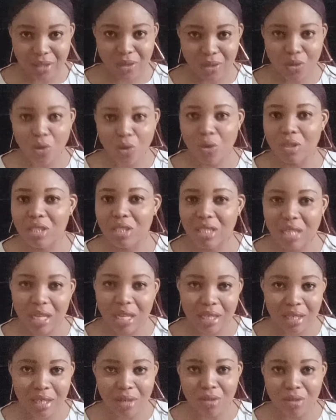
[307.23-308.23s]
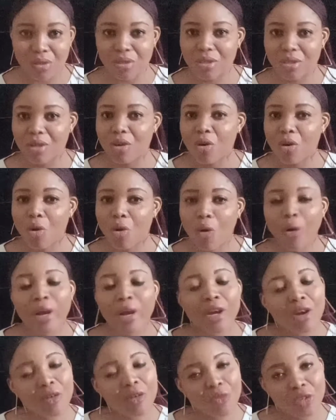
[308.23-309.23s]
or sandals or a
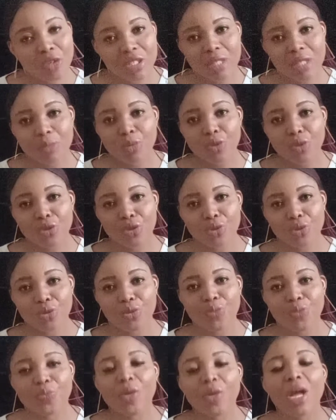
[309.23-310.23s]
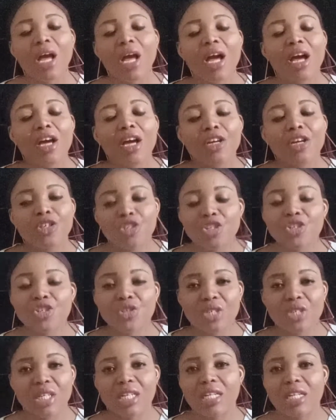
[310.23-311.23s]
comfortable shoe.
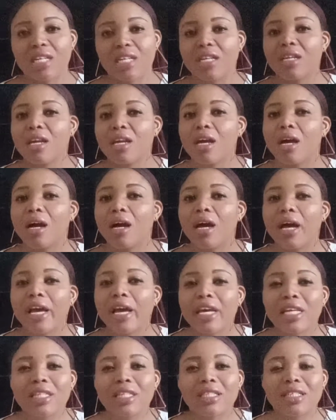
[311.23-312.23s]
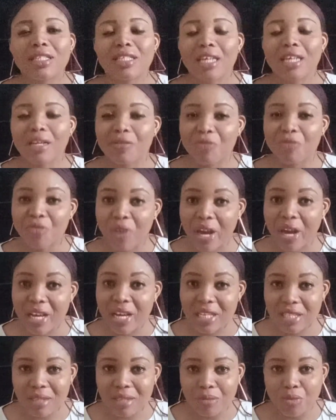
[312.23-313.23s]
Usually, it's
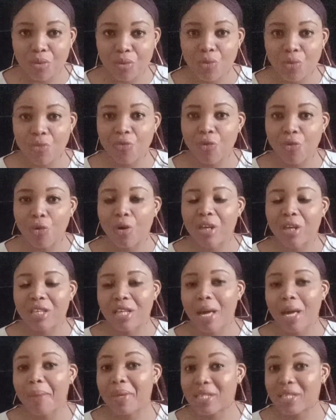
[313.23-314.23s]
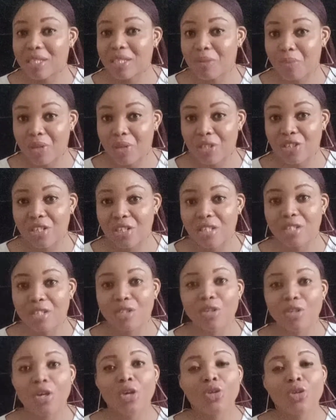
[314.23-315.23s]
advisable for a diabetic patient
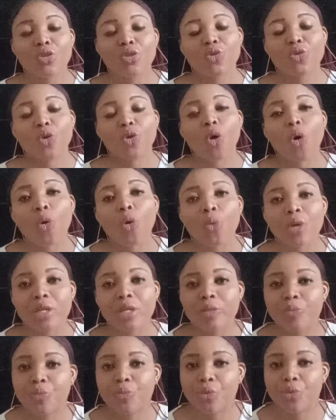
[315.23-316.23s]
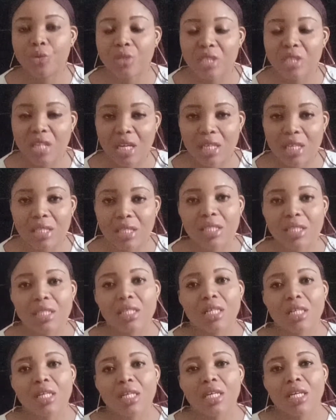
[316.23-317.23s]
to always protect
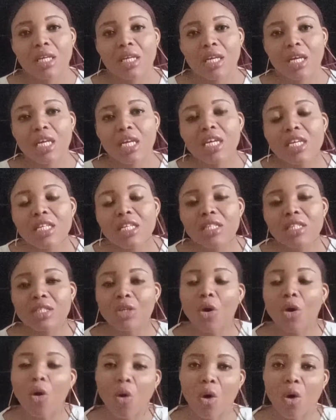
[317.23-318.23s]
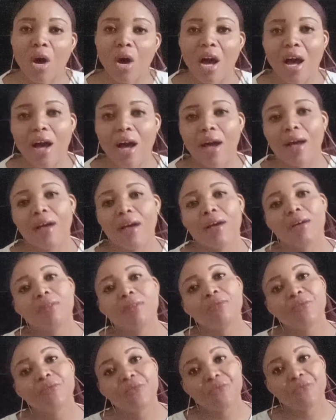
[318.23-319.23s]
his or her
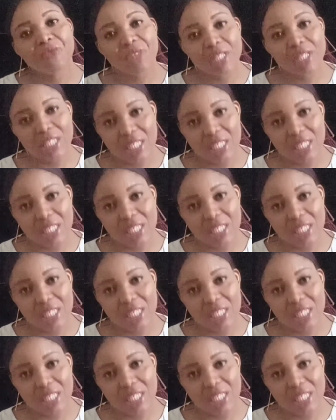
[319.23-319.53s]
feet.